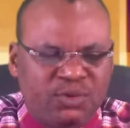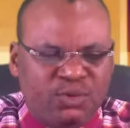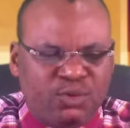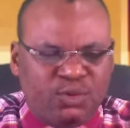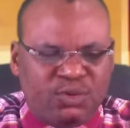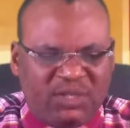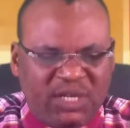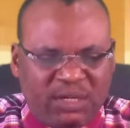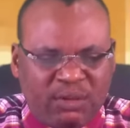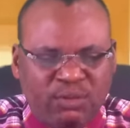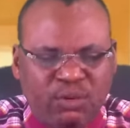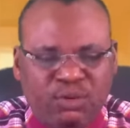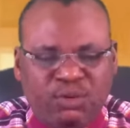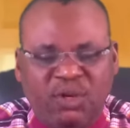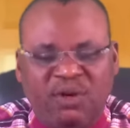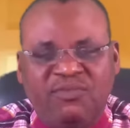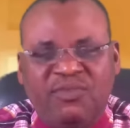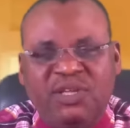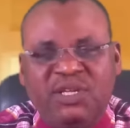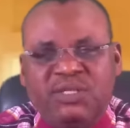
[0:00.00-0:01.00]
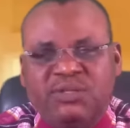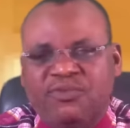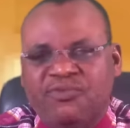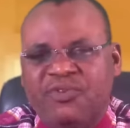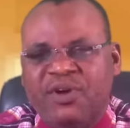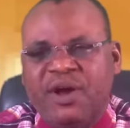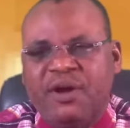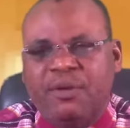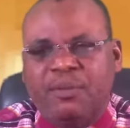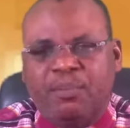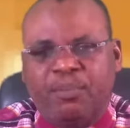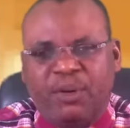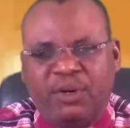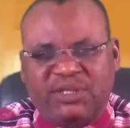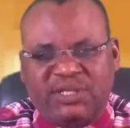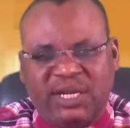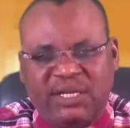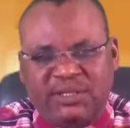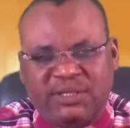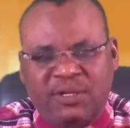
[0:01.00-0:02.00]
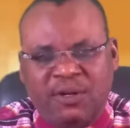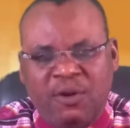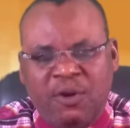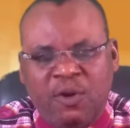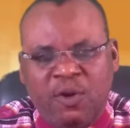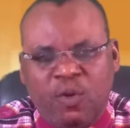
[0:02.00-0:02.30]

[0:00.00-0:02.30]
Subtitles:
So take note of this, very important.